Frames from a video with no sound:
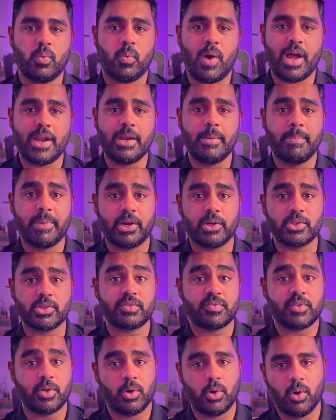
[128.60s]
won
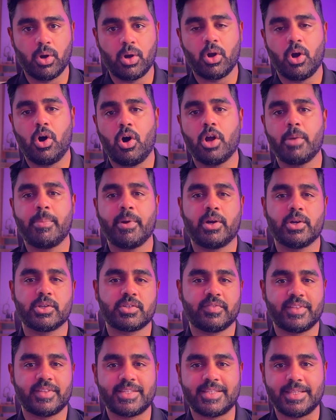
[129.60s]
because of the hook or
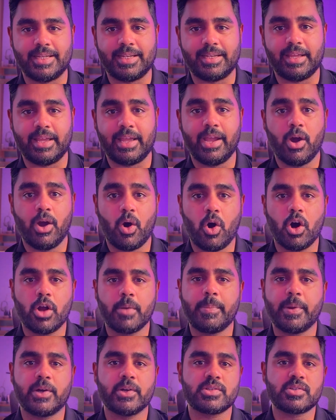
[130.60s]
because of the CPA
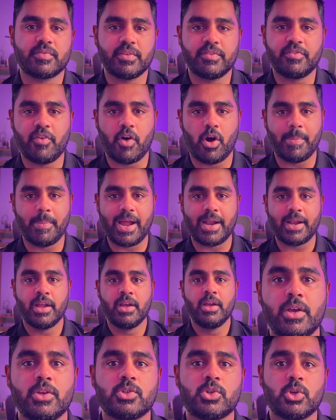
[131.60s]
or because of the format.
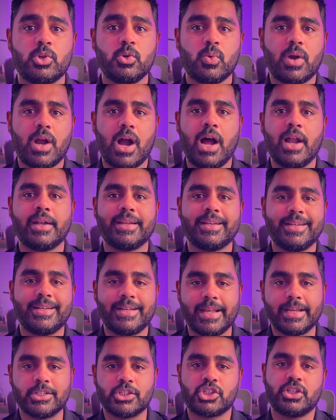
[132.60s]
So you can't
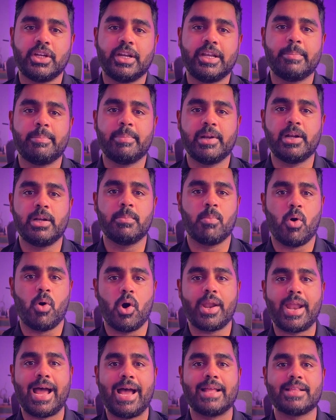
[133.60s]
intentionally build
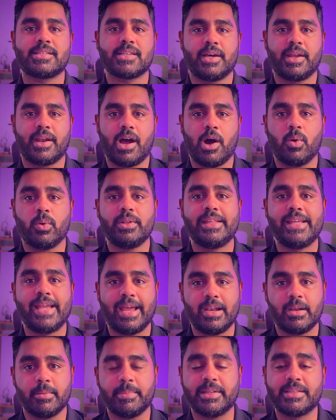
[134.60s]
more ads around
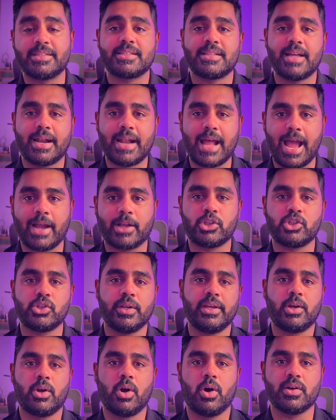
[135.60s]
the elements that
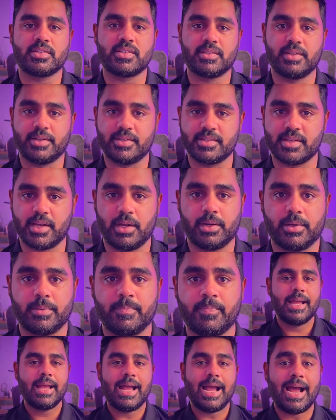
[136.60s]
actually cause the result.
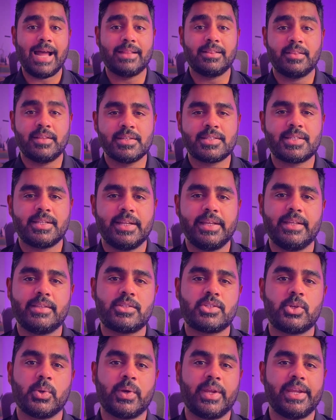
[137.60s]
And this
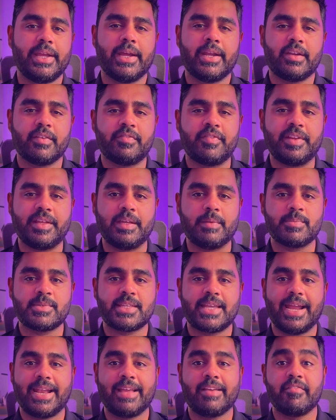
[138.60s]
leads to creative
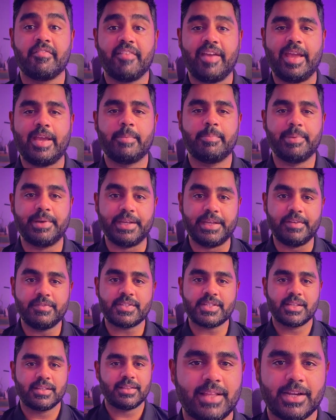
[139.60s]
teams getting vague
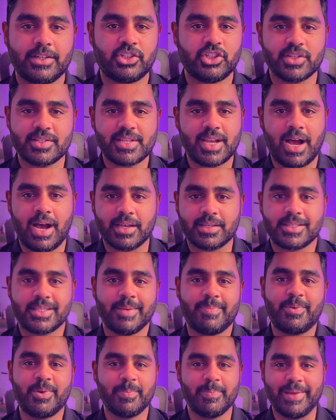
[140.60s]
briefs that just
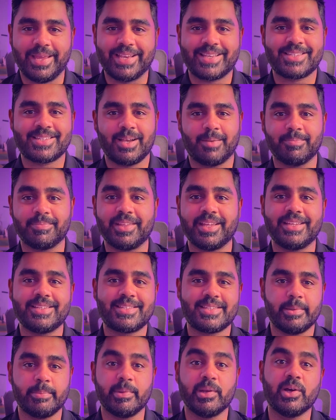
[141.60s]
ask them to make
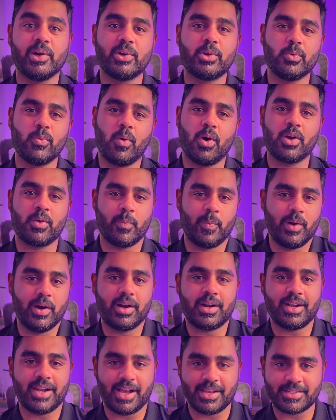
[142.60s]
something similar to what
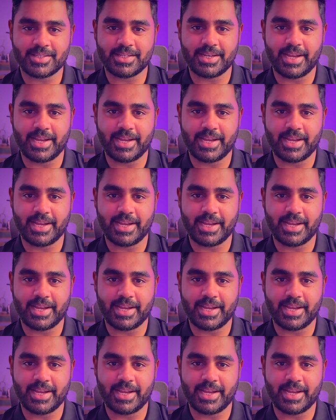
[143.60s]
worked last